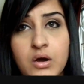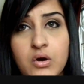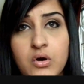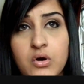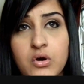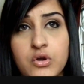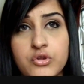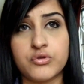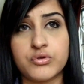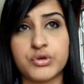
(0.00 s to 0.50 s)

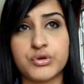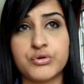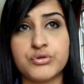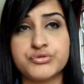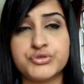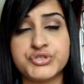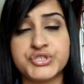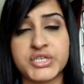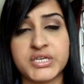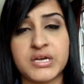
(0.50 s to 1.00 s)
or you can
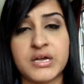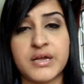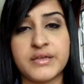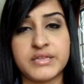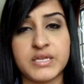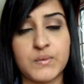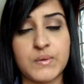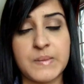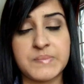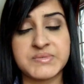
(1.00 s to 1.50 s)
also check out
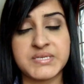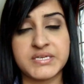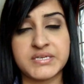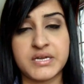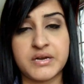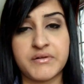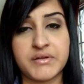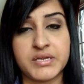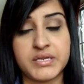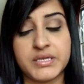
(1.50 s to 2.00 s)
at their website
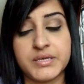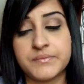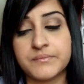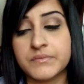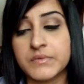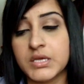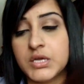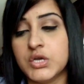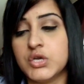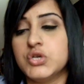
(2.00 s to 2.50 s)
directly.
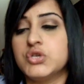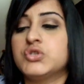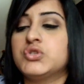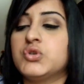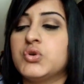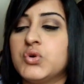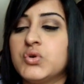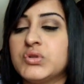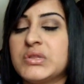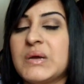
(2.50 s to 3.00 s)

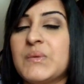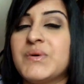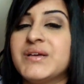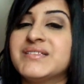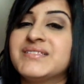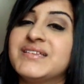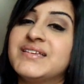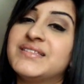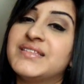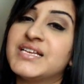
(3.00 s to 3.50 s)
So that
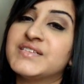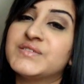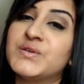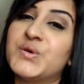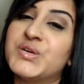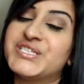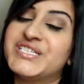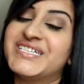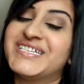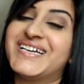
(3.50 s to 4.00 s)
was it. Thanks
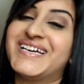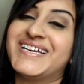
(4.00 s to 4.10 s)
for watching,